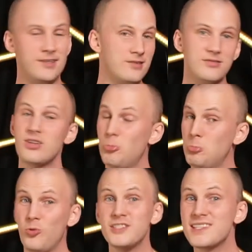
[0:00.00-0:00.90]
So,
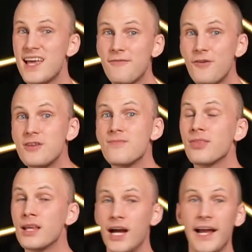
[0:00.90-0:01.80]
wasn't that fun?
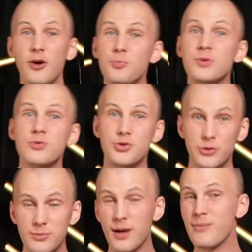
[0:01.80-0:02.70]
I hope you
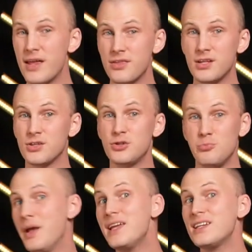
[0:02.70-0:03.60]
enjoyed my method to
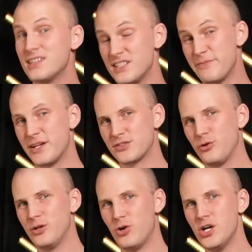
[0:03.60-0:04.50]
making these
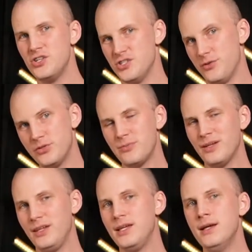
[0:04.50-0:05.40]
Boscoyo arches.
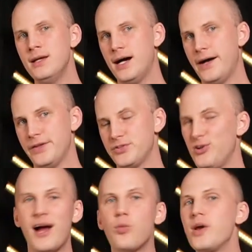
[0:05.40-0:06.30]
Ultimately, uh, there's a
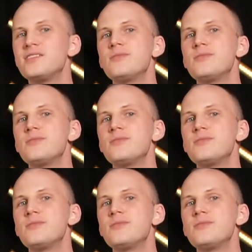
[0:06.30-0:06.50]
lot of ways to